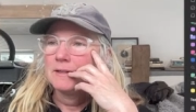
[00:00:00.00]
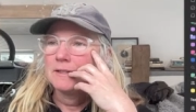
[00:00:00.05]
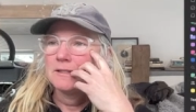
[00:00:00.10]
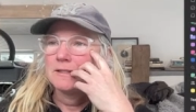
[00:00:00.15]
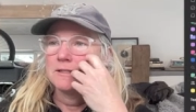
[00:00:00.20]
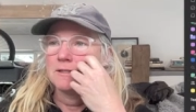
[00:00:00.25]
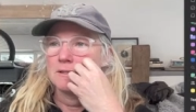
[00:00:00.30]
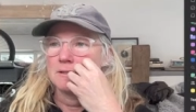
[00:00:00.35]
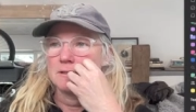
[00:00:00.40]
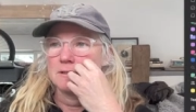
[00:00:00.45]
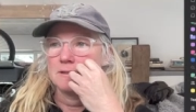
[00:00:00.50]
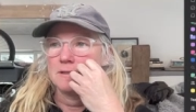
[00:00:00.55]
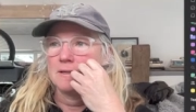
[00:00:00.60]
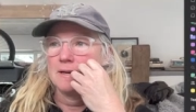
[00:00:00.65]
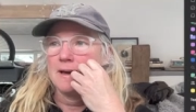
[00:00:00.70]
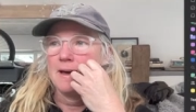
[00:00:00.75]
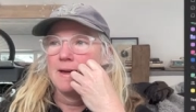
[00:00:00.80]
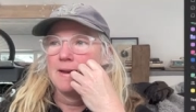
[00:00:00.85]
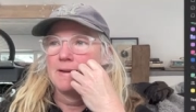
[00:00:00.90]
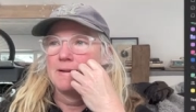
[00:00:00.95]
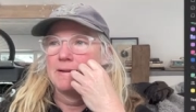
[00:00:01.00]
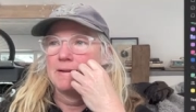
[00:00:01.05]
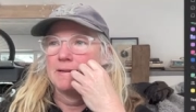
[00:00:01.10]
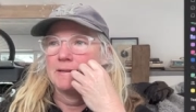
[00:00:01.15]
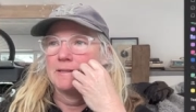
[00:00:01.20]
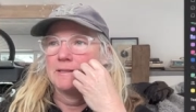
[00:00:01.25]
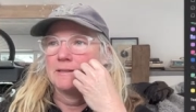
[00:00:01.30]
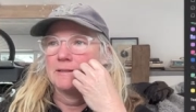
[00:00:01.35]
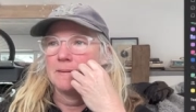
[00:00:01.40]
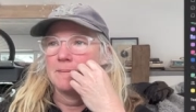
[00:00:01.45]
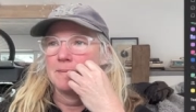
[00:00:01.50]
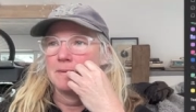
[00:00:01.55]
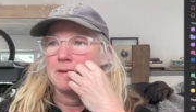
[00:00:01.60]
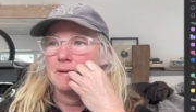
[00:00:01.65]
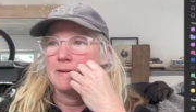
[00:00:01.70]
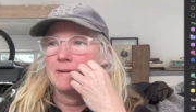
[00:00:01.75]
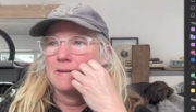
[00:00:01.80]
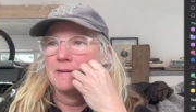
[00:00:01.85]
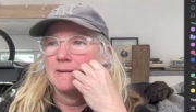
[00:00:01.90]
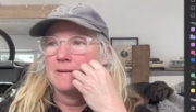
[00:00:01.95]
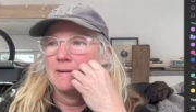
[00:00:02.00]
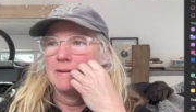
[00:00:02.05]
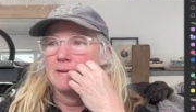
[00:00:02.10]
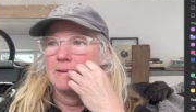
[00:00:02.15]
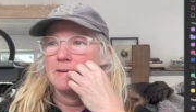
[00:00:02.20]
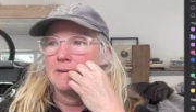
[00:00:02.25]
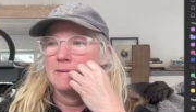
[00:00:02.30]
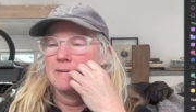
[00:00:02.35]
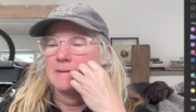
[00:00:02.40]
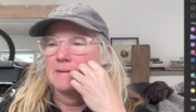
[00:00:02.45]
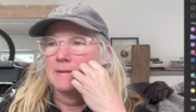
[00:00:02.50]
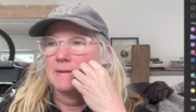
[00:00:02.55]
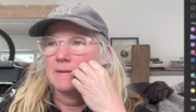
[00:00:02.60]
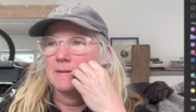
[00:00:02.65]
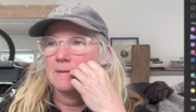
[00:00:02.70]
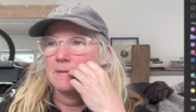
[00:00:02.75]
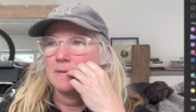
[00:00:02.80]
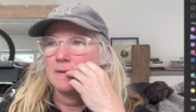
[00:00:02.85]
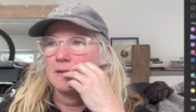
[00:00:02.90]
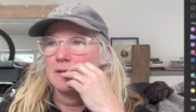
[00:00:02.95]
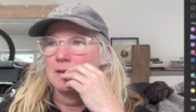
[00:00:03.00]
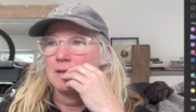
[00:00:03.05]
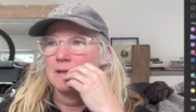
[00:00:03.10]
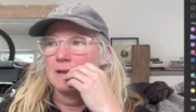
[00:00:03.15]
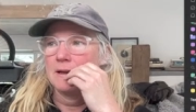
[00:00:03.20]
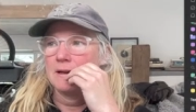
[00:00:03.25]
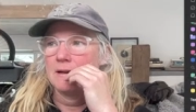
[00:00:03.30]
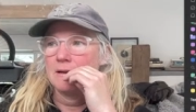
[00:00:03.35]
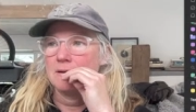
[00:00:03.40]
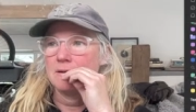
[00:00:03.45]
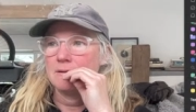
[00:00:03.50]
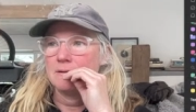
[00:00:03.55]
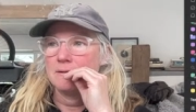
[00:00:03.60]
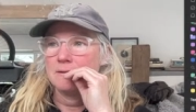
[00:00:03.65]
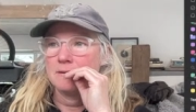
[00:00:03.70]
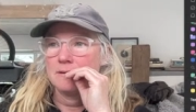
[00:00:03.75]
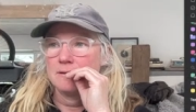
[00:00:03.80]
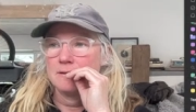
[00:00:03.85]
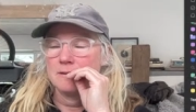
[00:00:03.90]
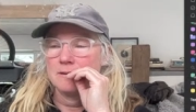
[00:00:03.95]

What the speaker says: So that is something we can,